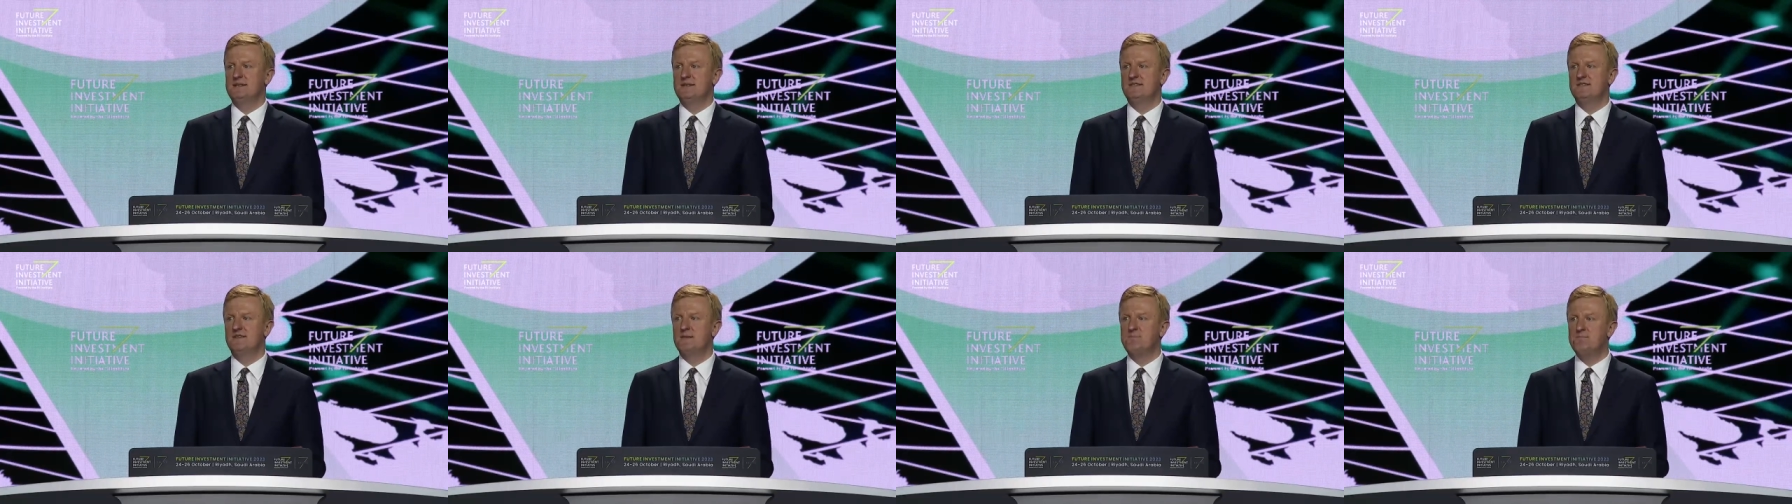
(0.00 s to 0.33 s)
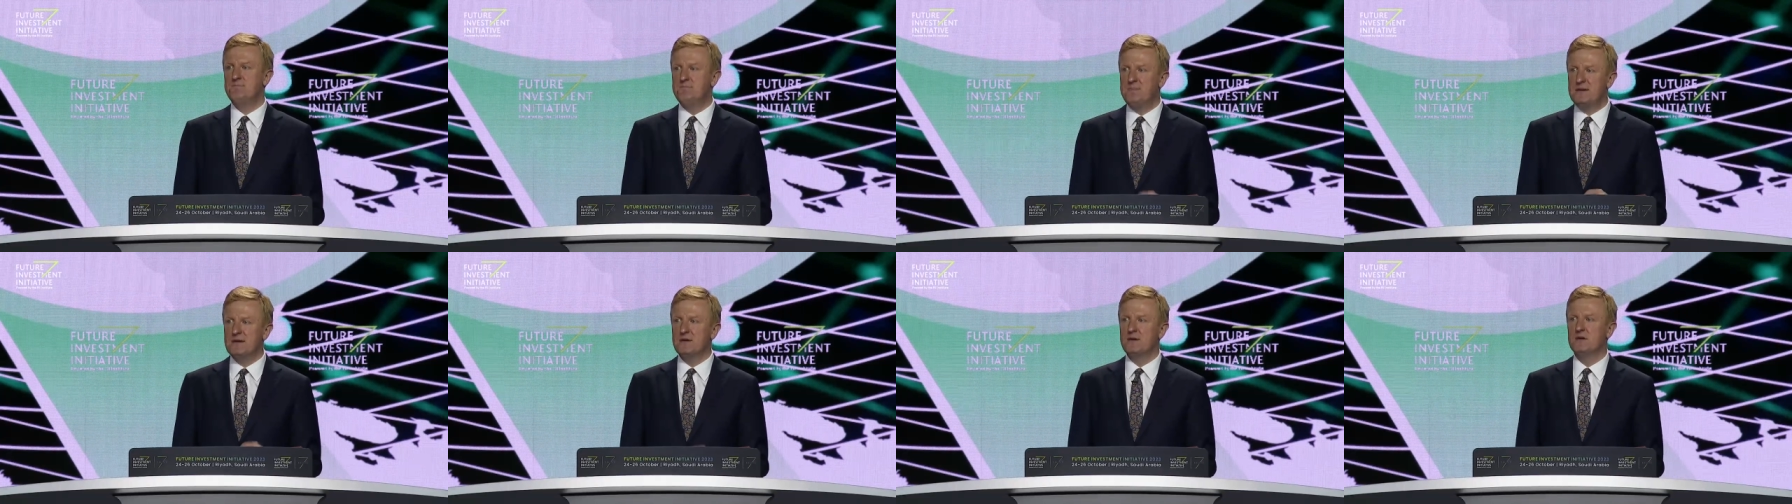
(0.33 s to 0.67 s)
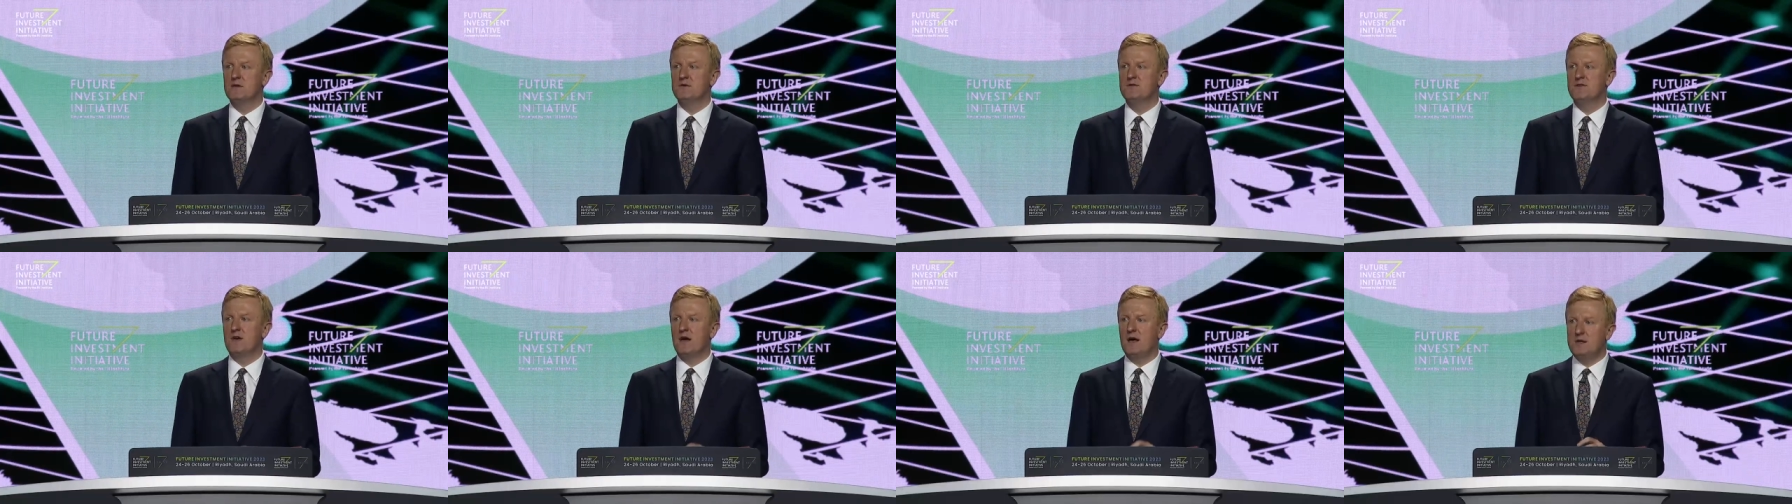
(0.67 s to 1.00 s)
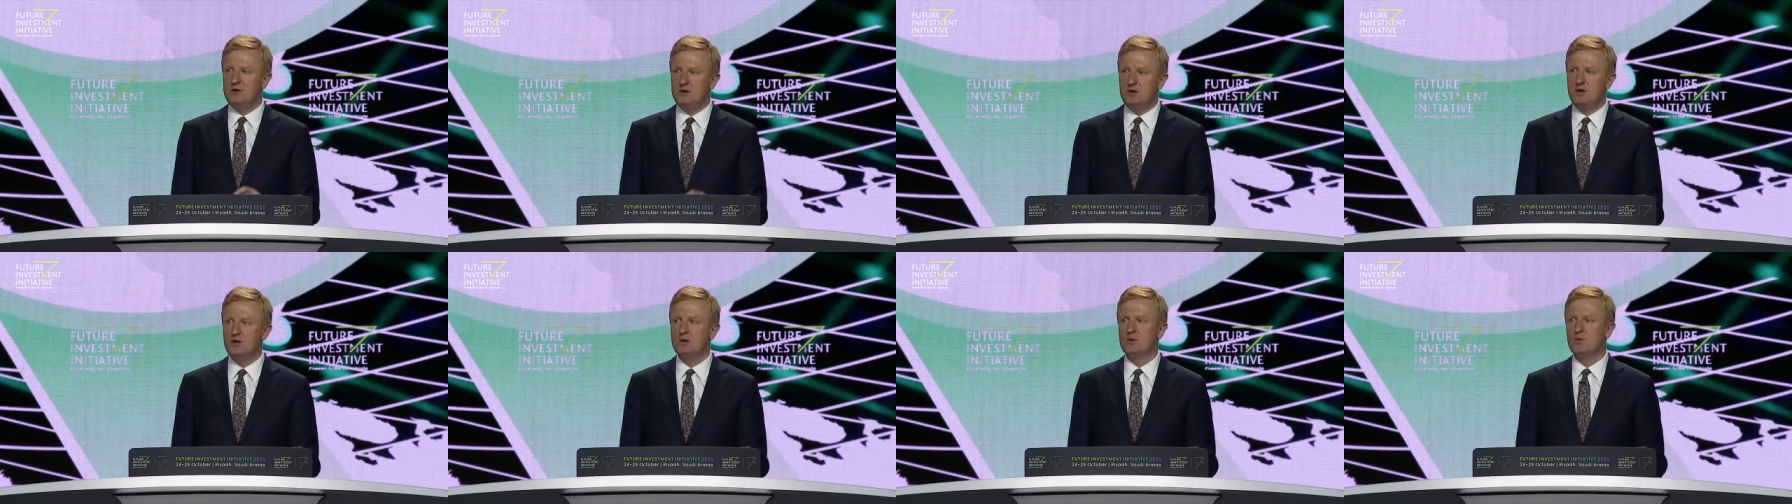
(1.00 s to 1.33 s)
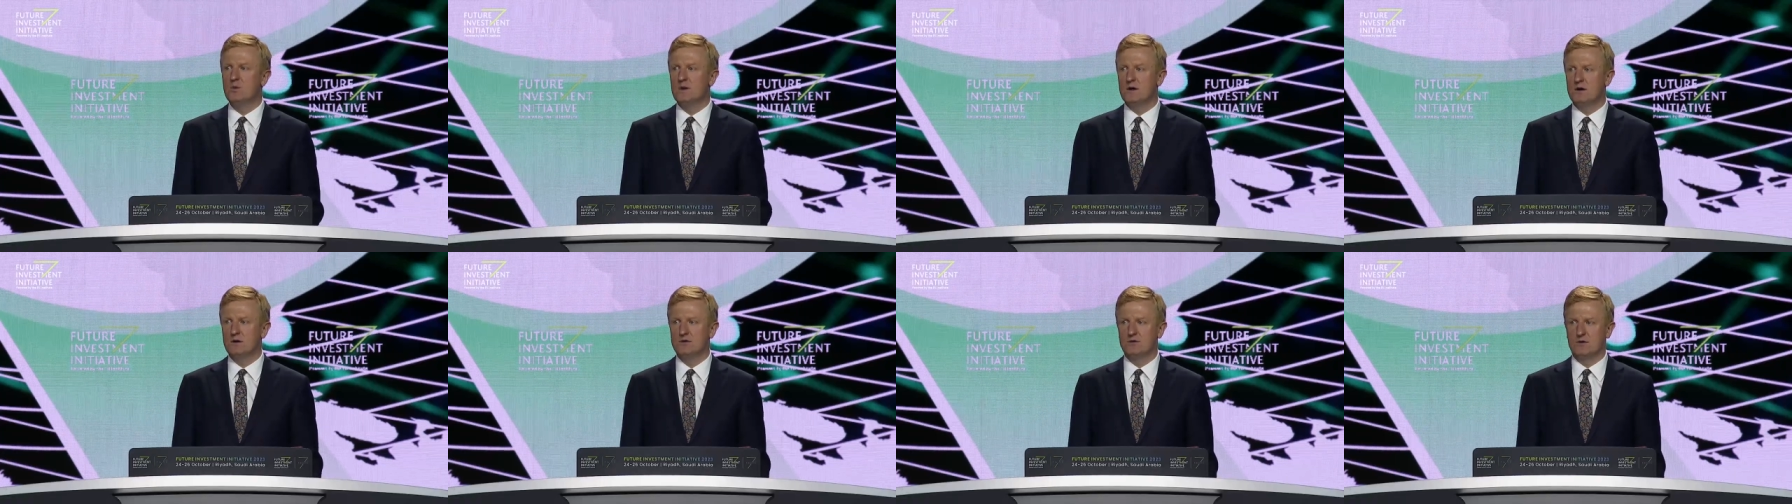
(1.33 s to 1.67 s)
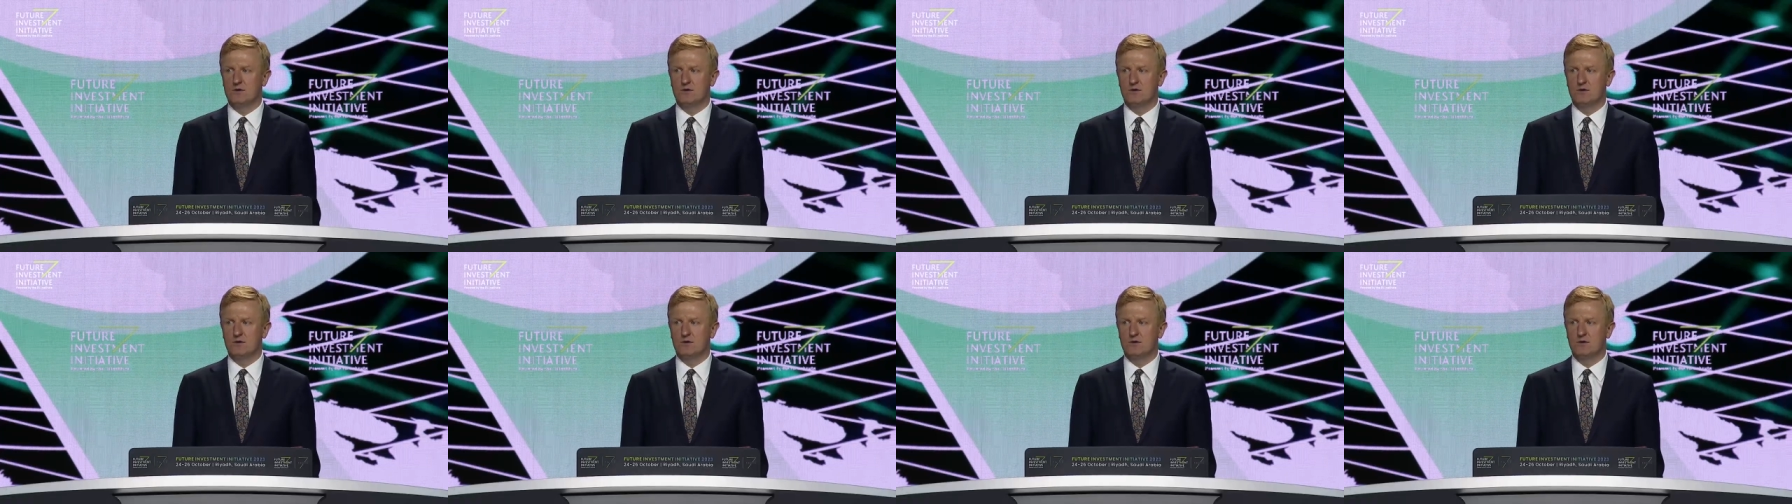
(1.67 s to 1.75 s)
to build a new world